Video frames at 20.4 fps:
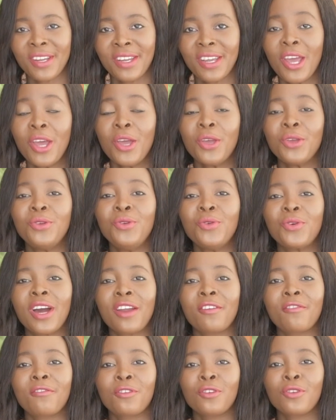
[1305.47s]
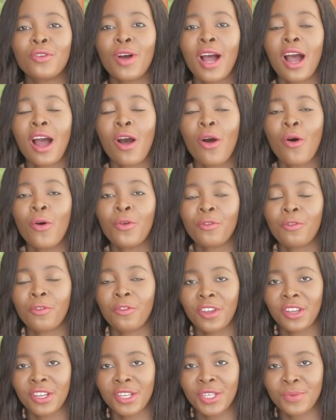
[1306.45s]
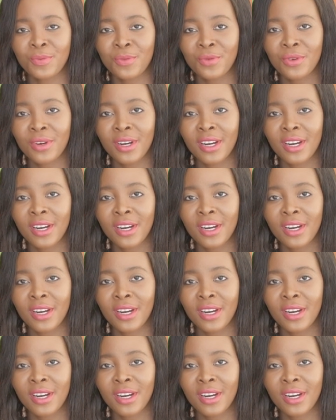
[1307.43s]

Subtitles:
You can follow her on Facebook,